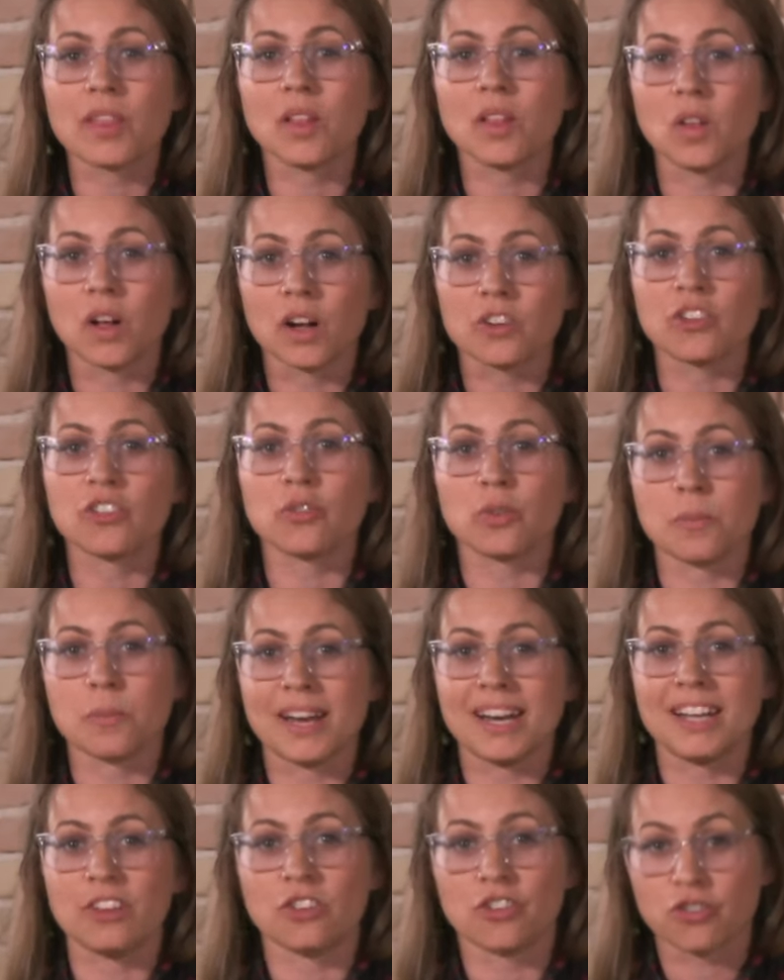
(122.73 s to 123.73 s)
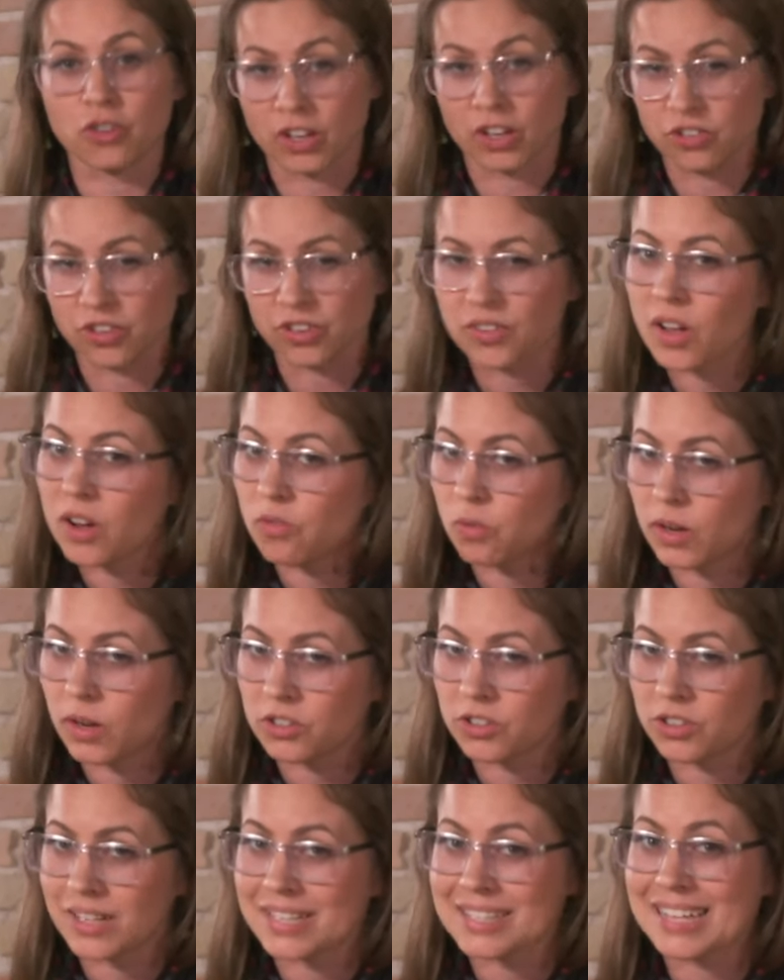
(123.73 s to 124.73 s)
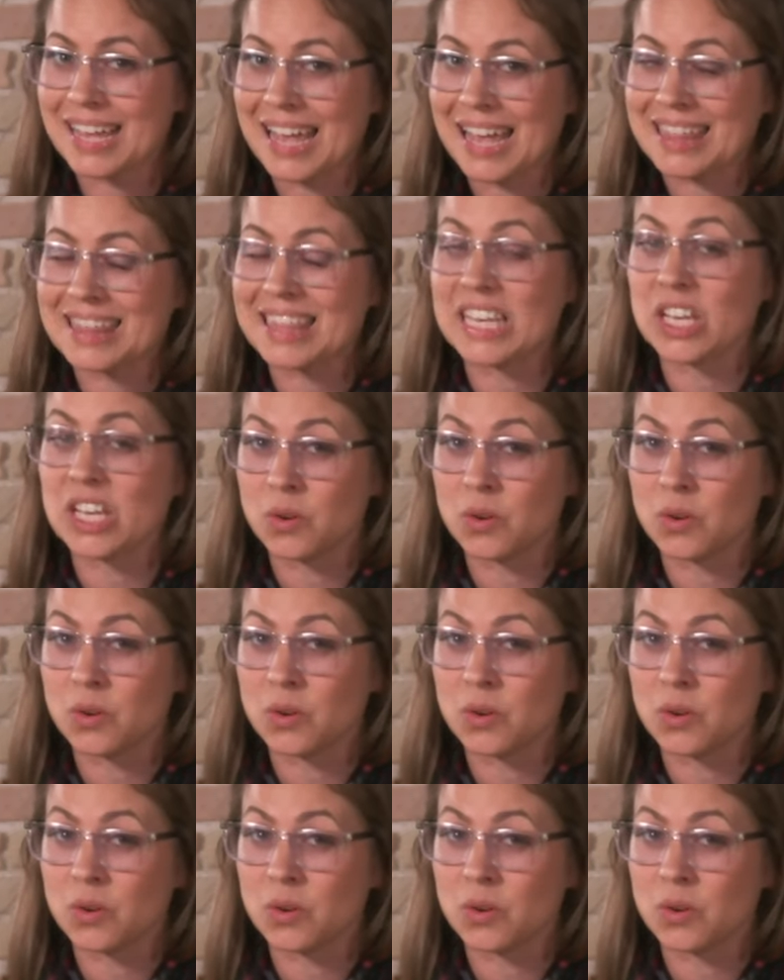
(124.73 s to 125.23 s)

of the largest remaining stretches of wilderness in the